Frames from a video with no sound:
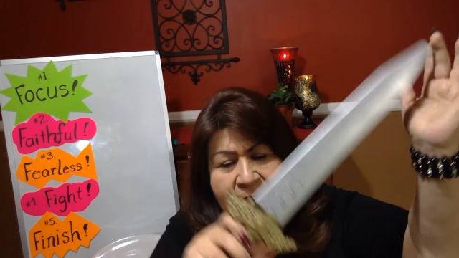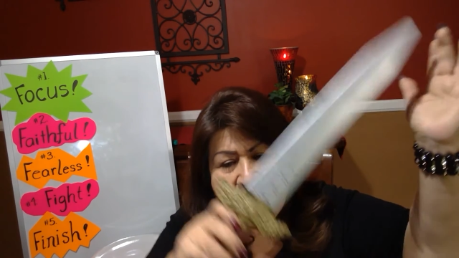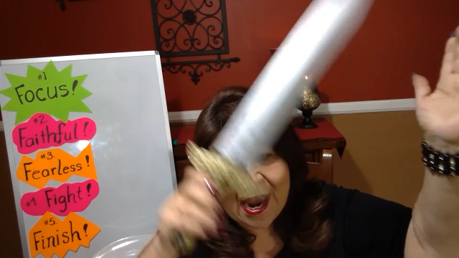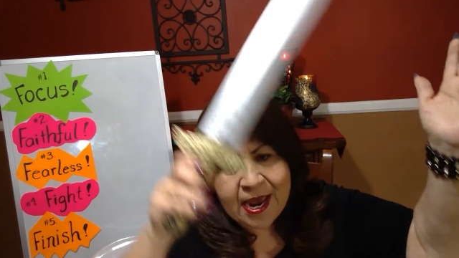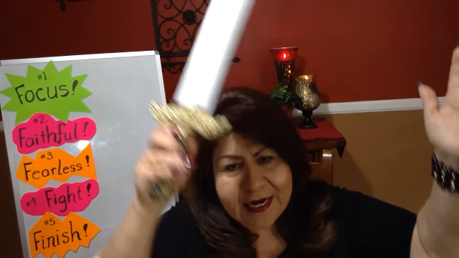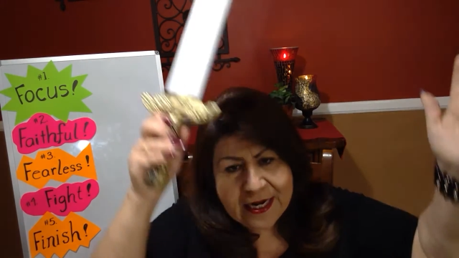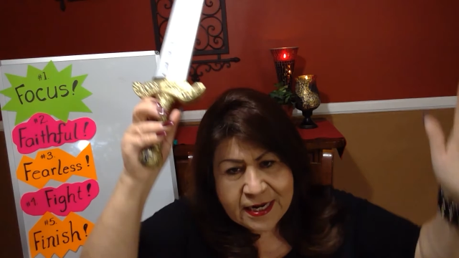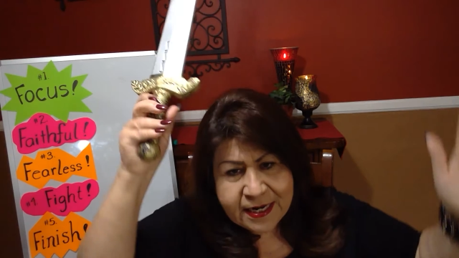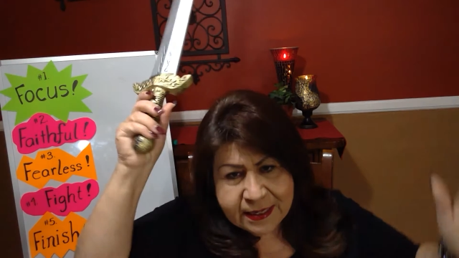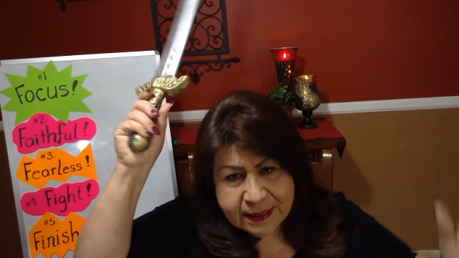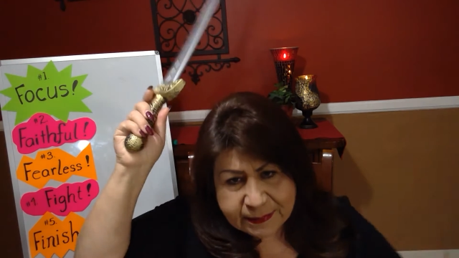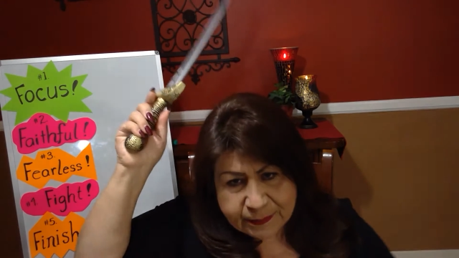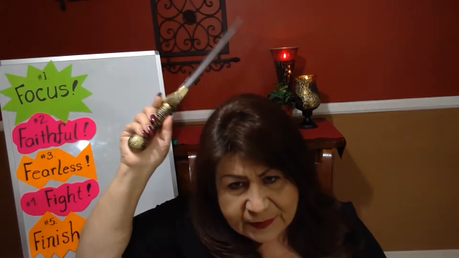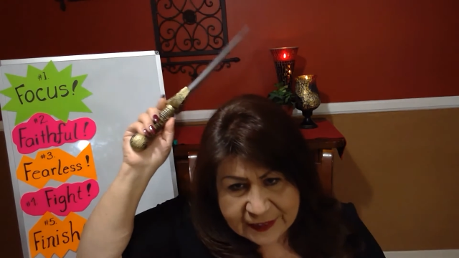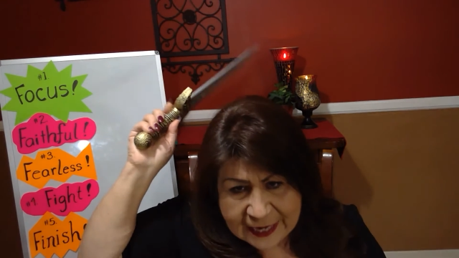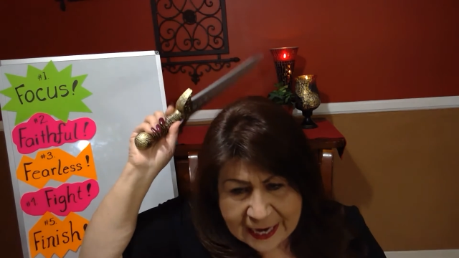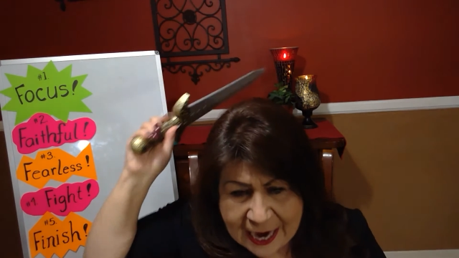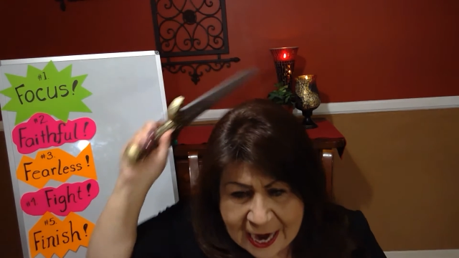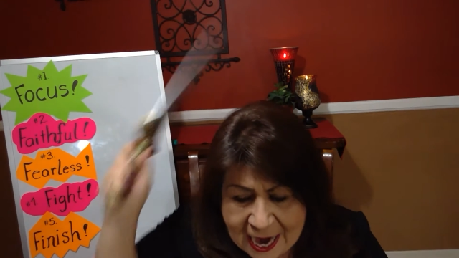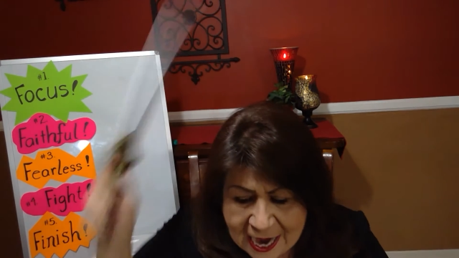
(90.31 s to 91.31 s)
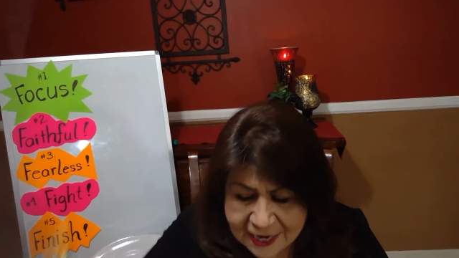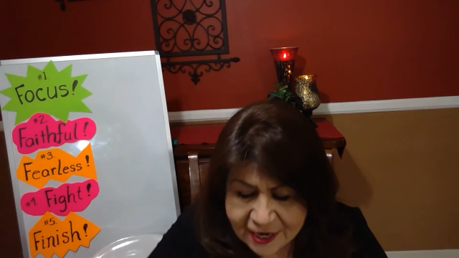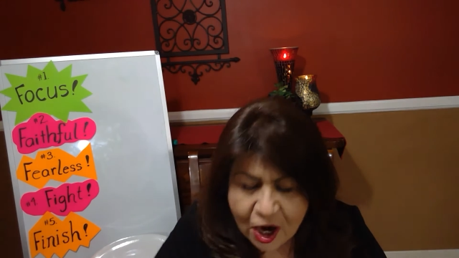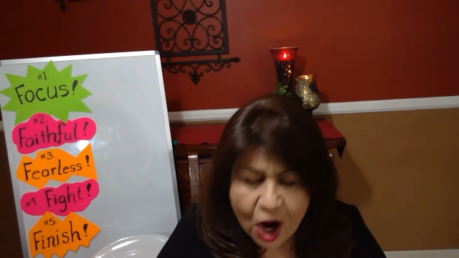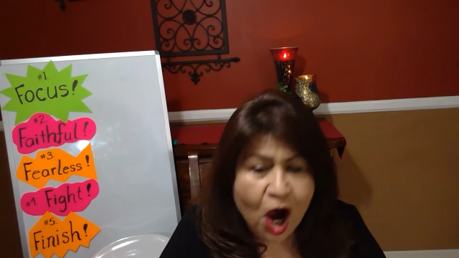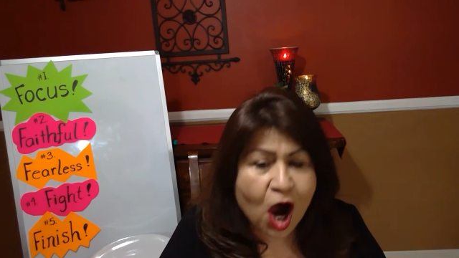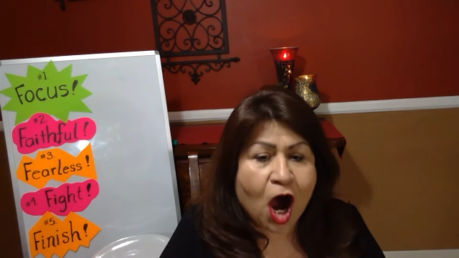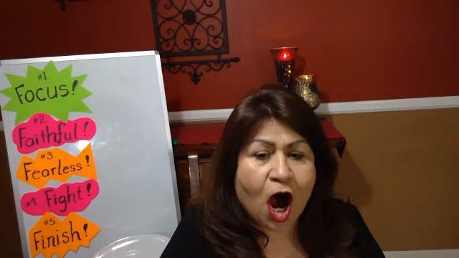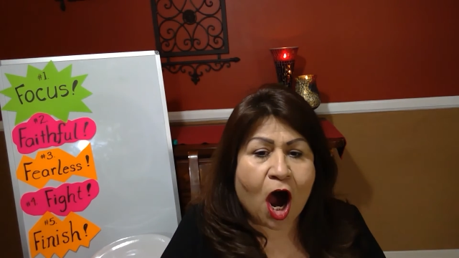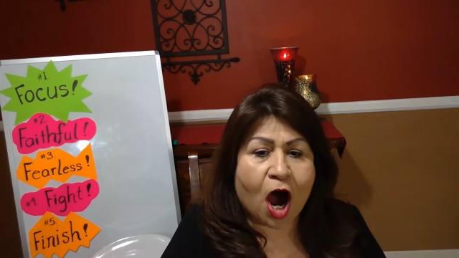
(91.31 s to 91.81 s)
and he cut
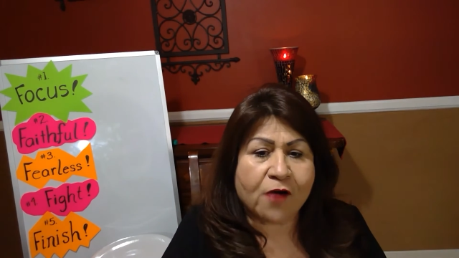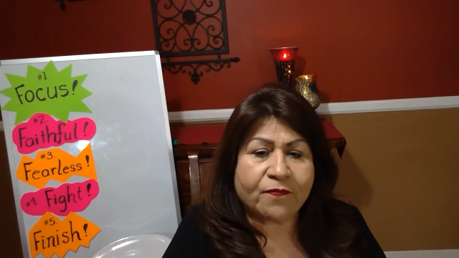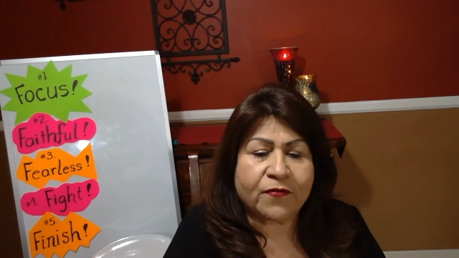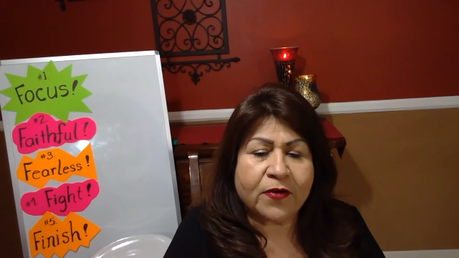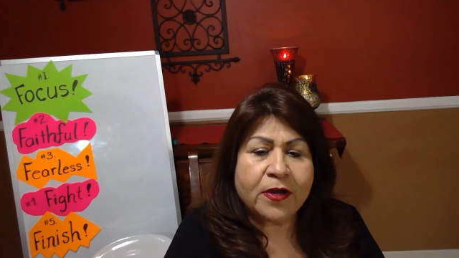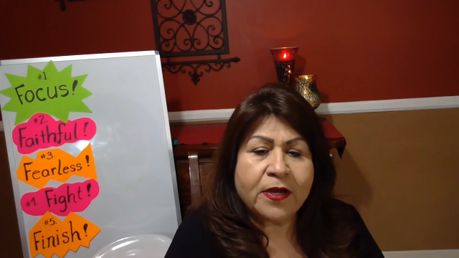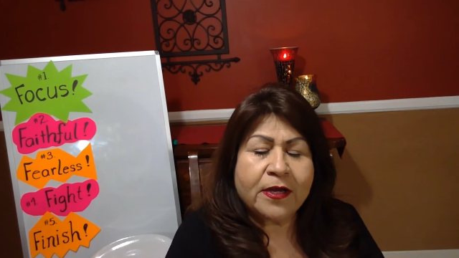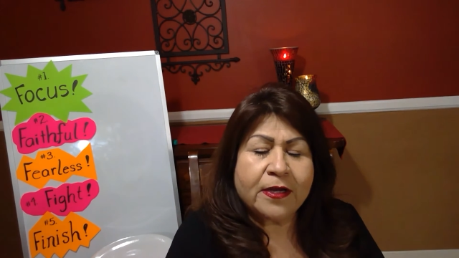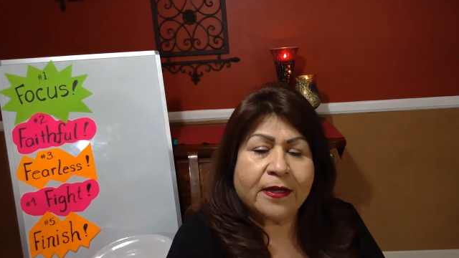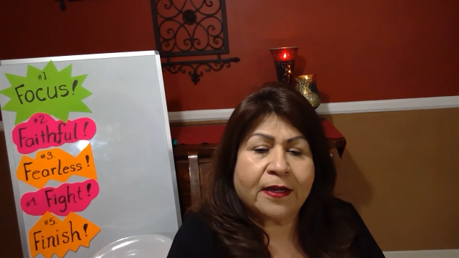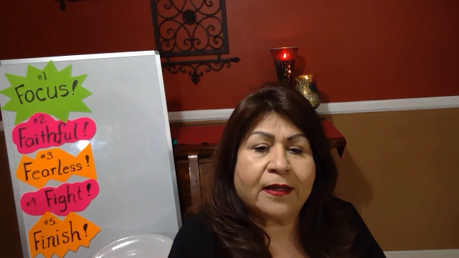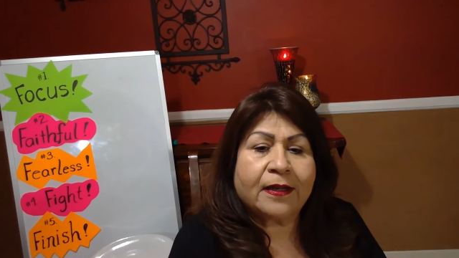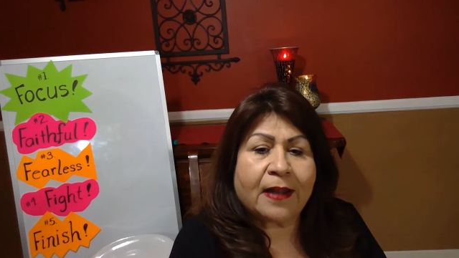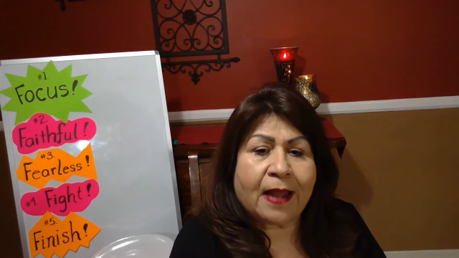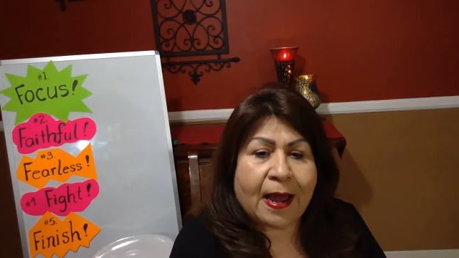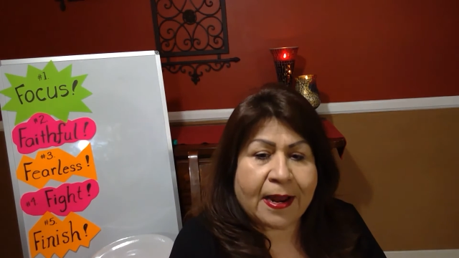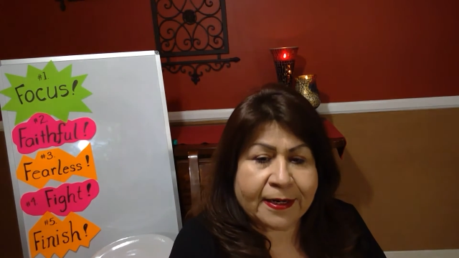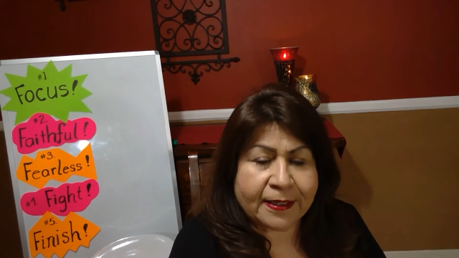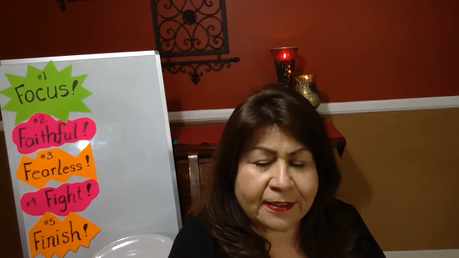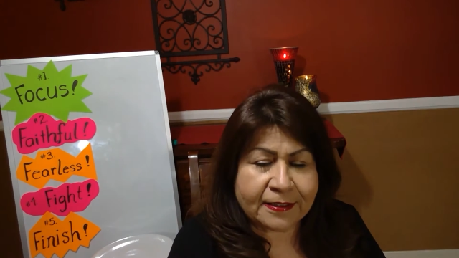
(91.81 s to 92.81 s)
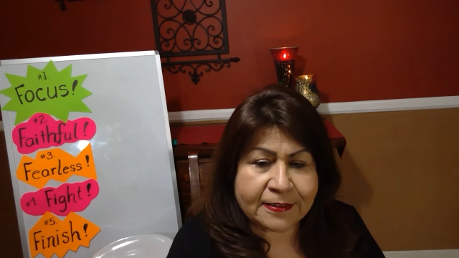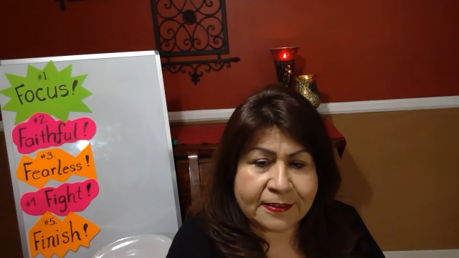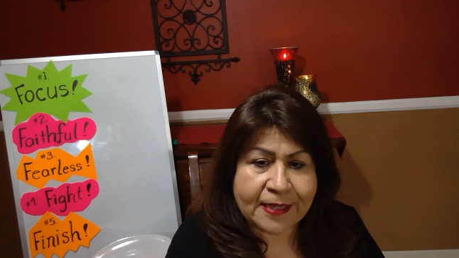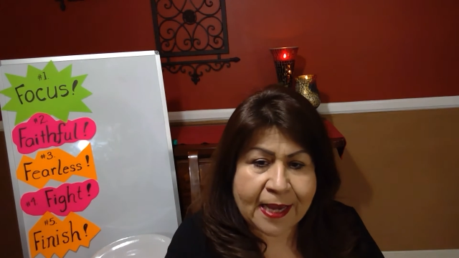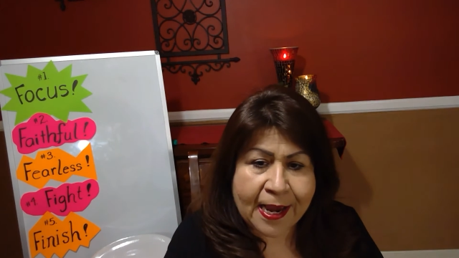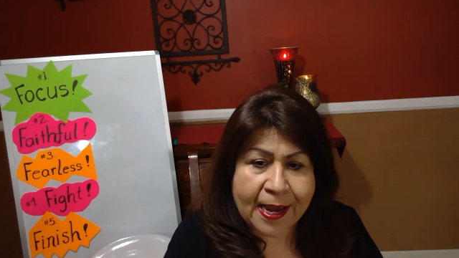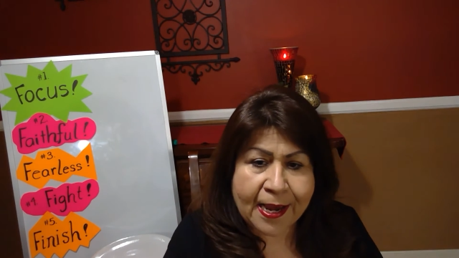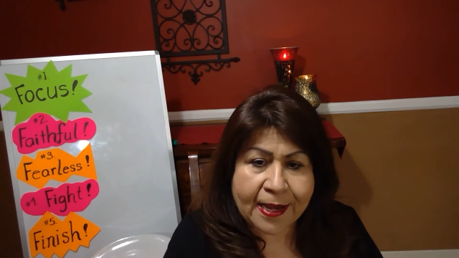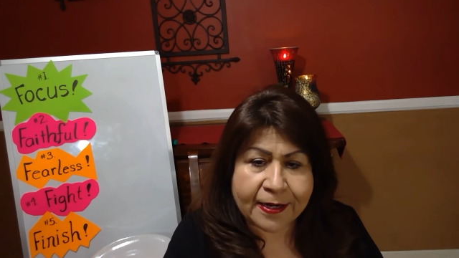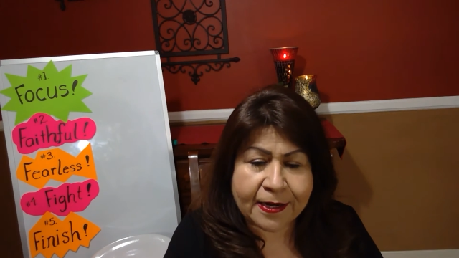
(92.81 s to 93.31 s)
off Goliath's
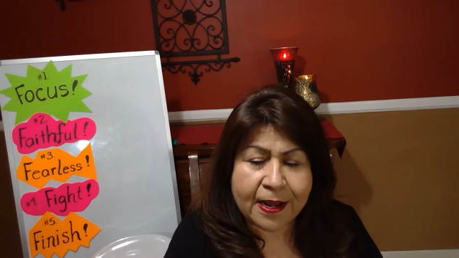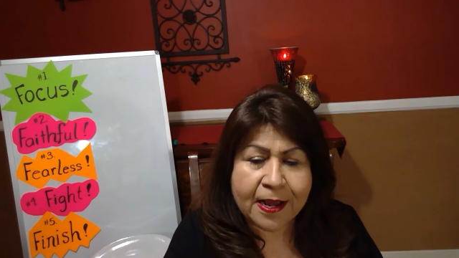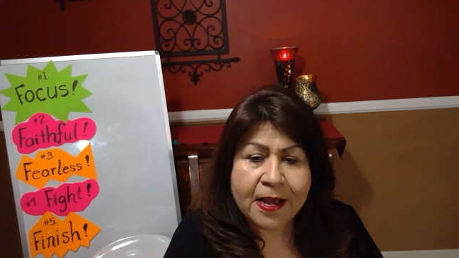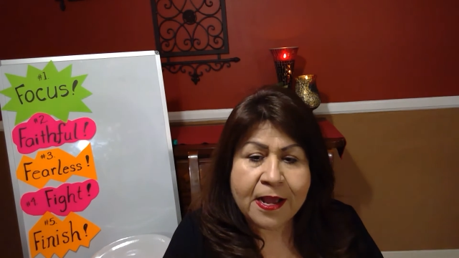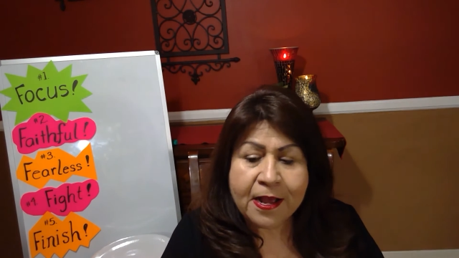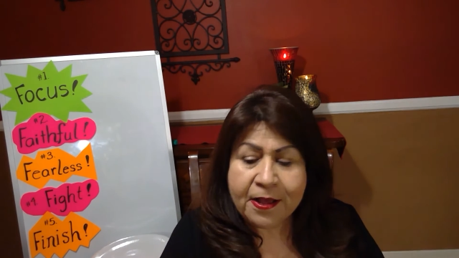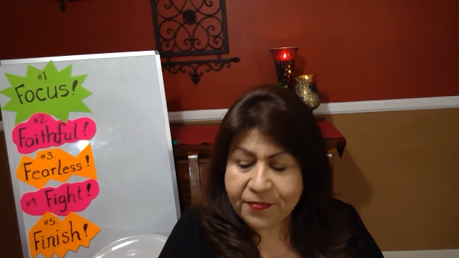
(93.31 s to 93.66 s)
head.